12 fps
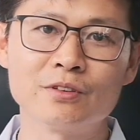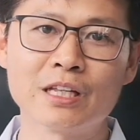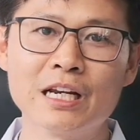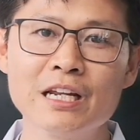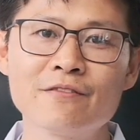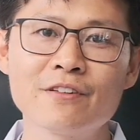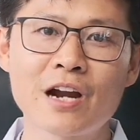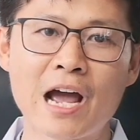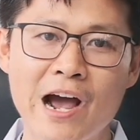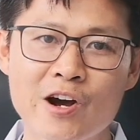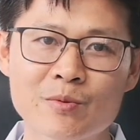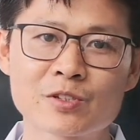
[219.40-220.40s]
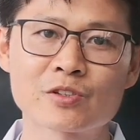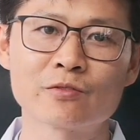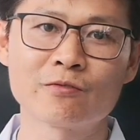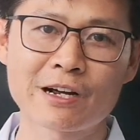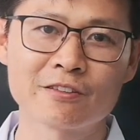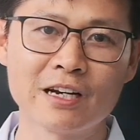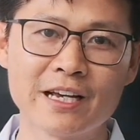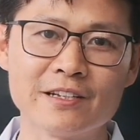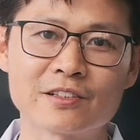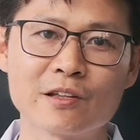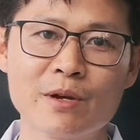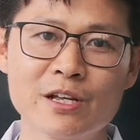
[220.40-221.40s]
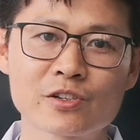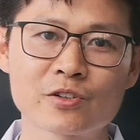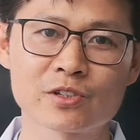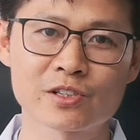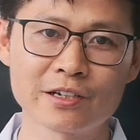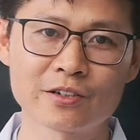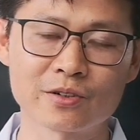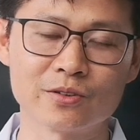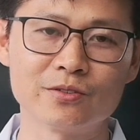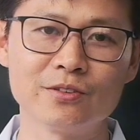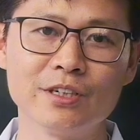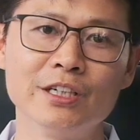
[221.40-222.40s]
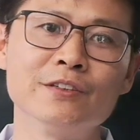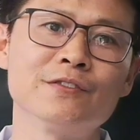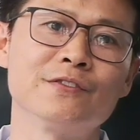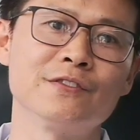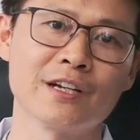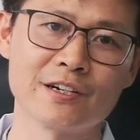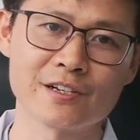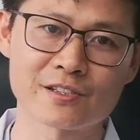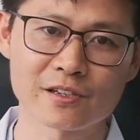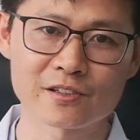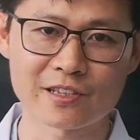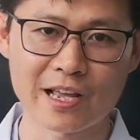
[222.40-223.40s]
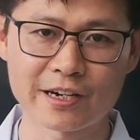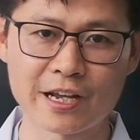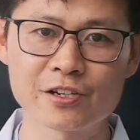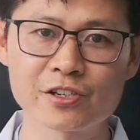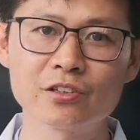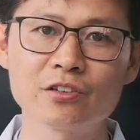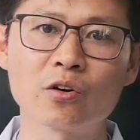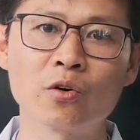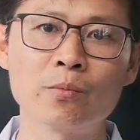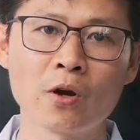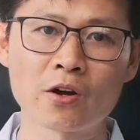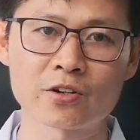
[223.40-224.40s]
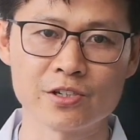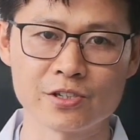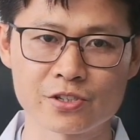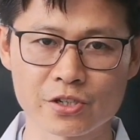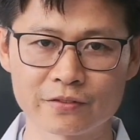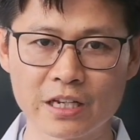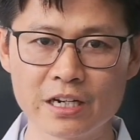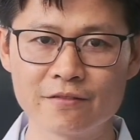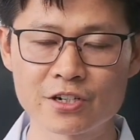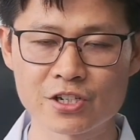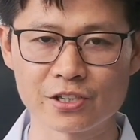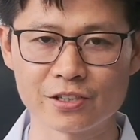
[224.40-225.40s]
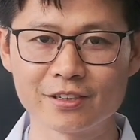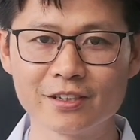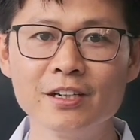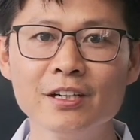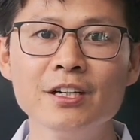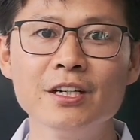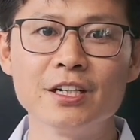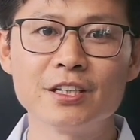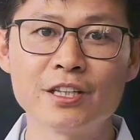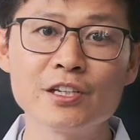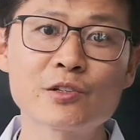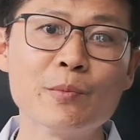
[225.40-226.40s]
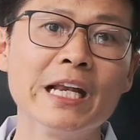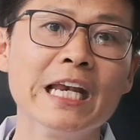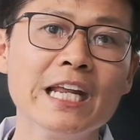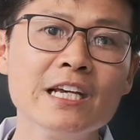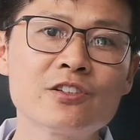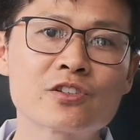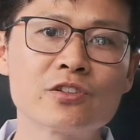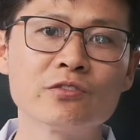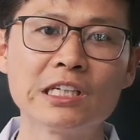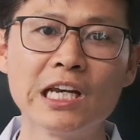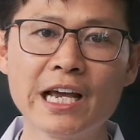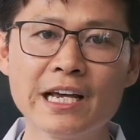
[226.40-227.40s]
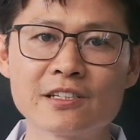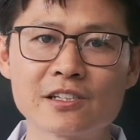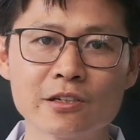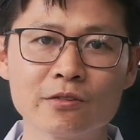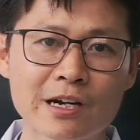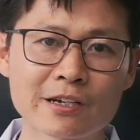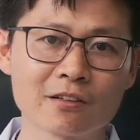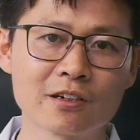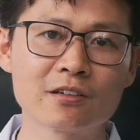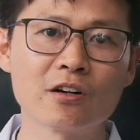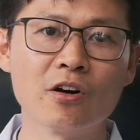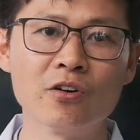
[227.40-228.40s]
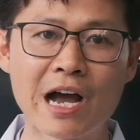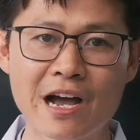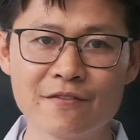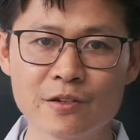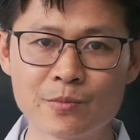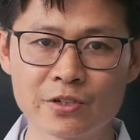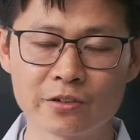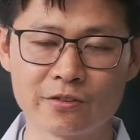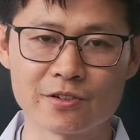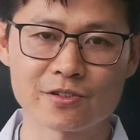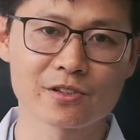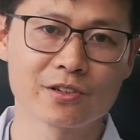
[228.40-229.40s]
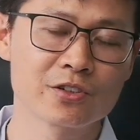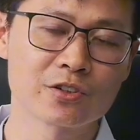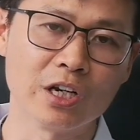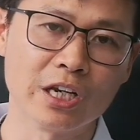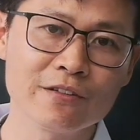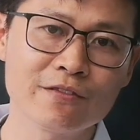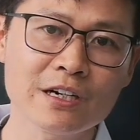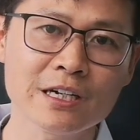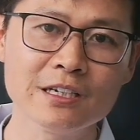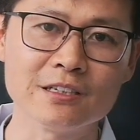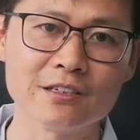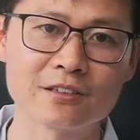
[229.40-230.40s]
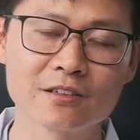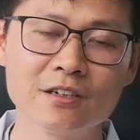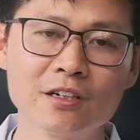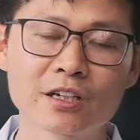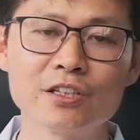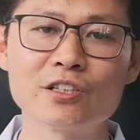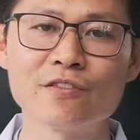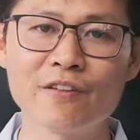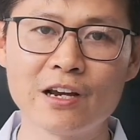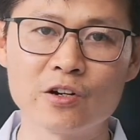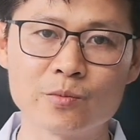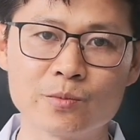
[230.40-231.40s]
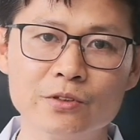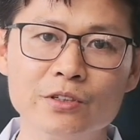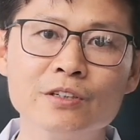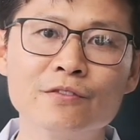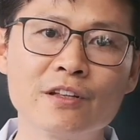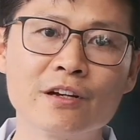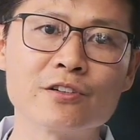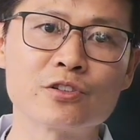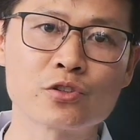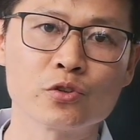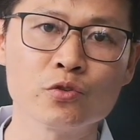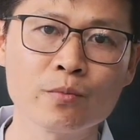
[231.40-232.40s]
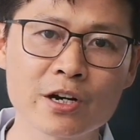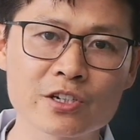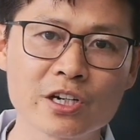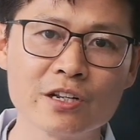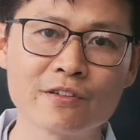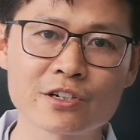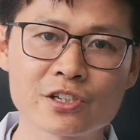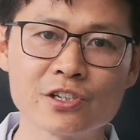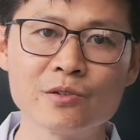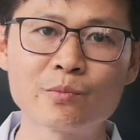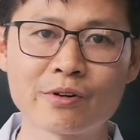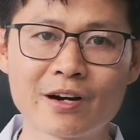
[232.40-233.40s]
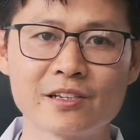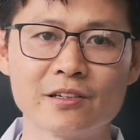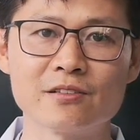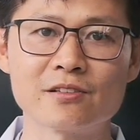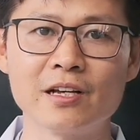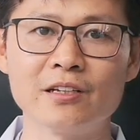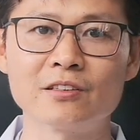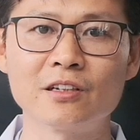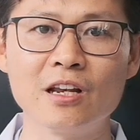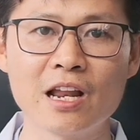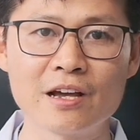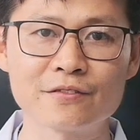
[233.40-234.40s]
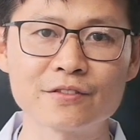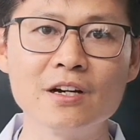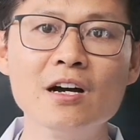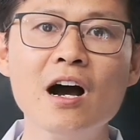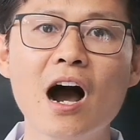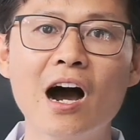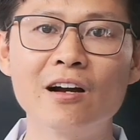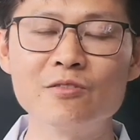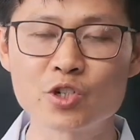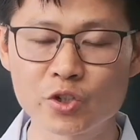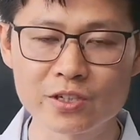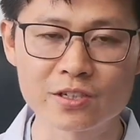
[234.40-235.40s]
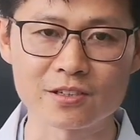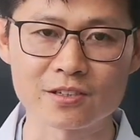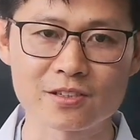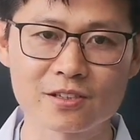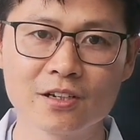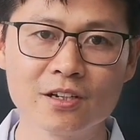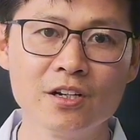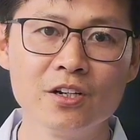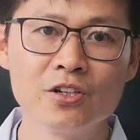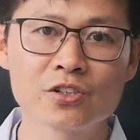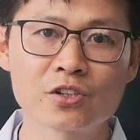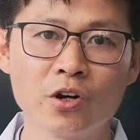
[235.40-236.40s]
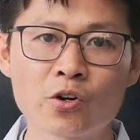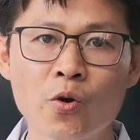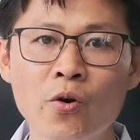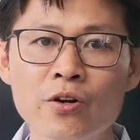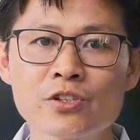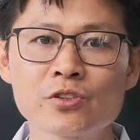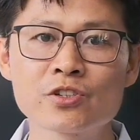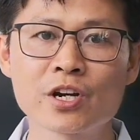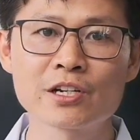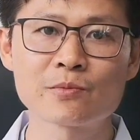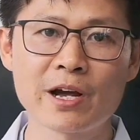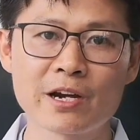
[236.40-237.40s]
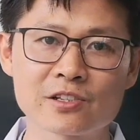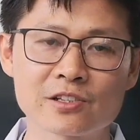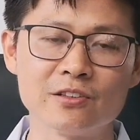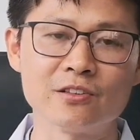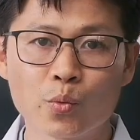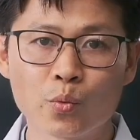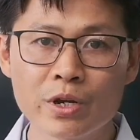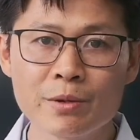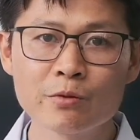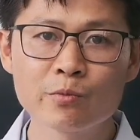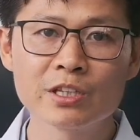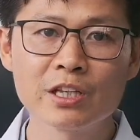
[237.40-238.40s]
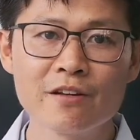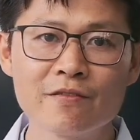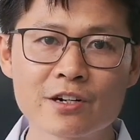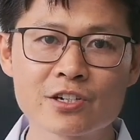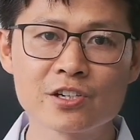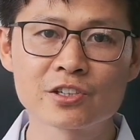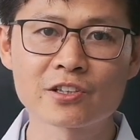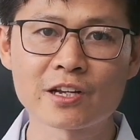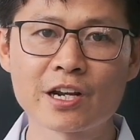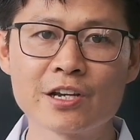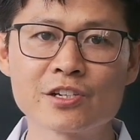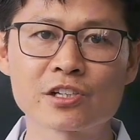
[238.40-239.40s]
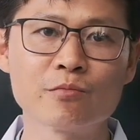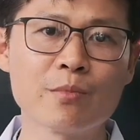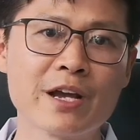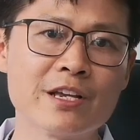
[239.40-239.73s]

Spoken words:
the liver helps to regulate the menstrual cycle if there is stagnation or blockage of the liver qi. This may lead to delayed, irregular, or heavy periods. So liver heat can develop if there is too much liver qi present and left untreated. So according to Chinese medicine, women with liver qi stagnation may